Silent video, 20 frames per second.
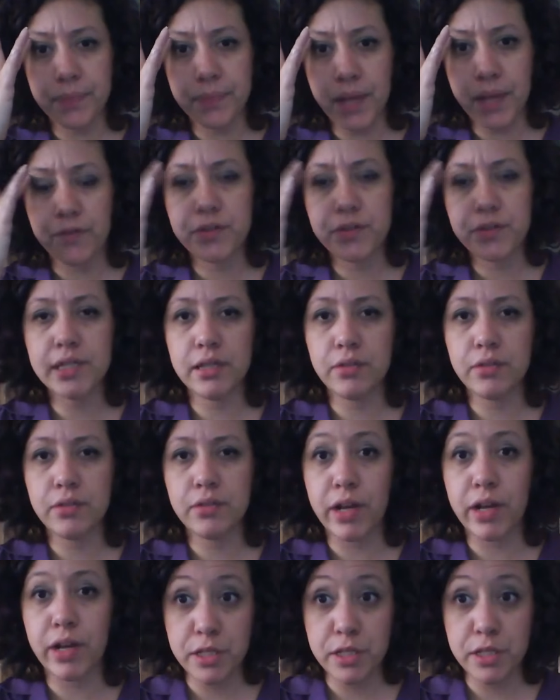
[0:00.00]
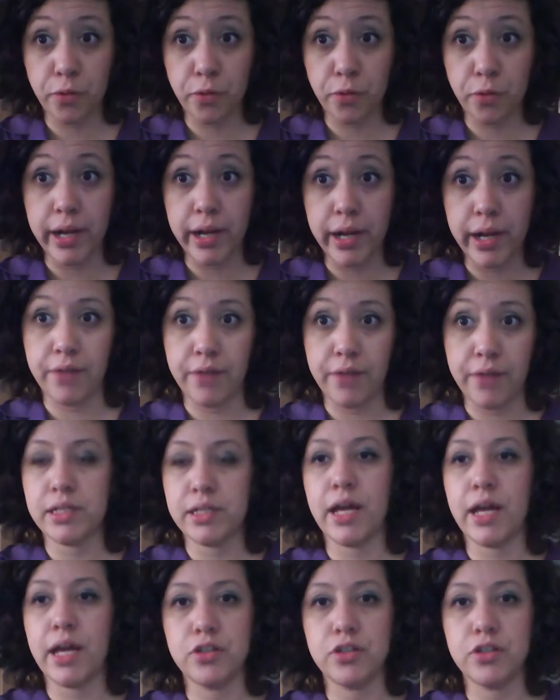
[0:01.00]
have seen recipes for it. I've
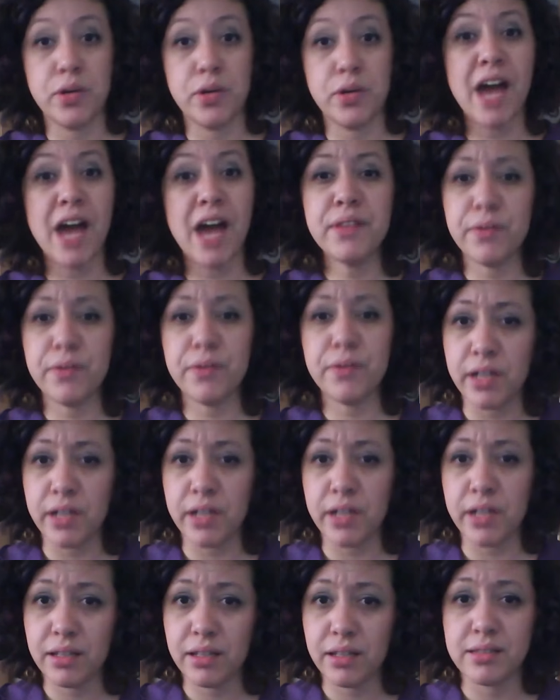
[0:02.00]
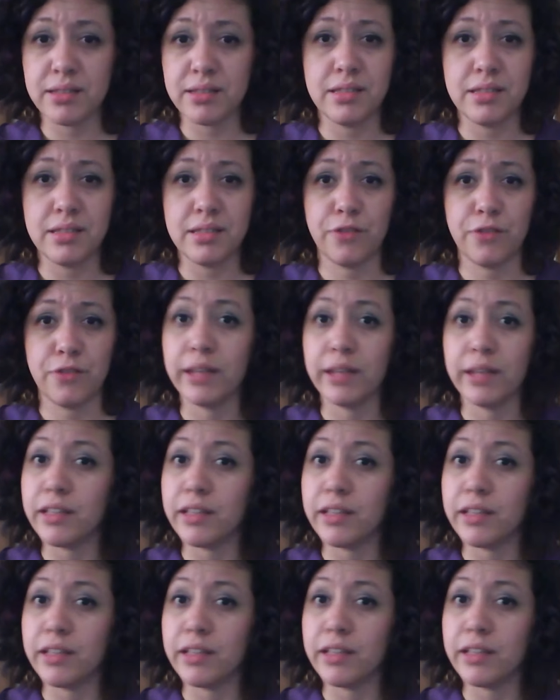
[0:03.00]
seen how to do it. I've never done it because it's frankly
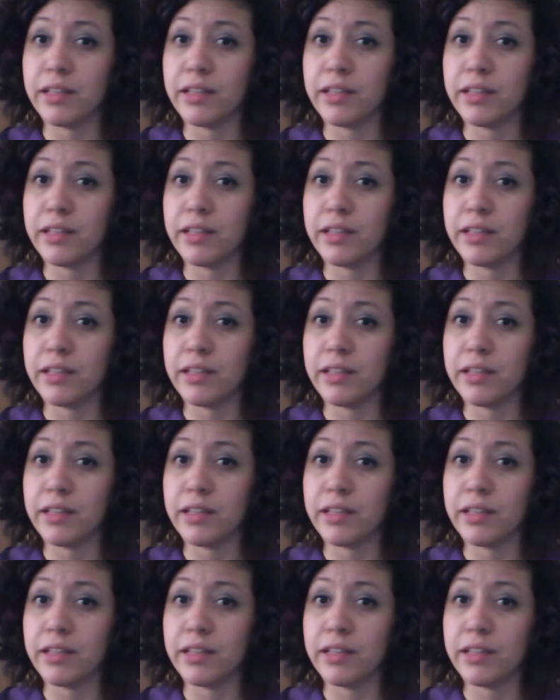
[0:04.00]
too much work.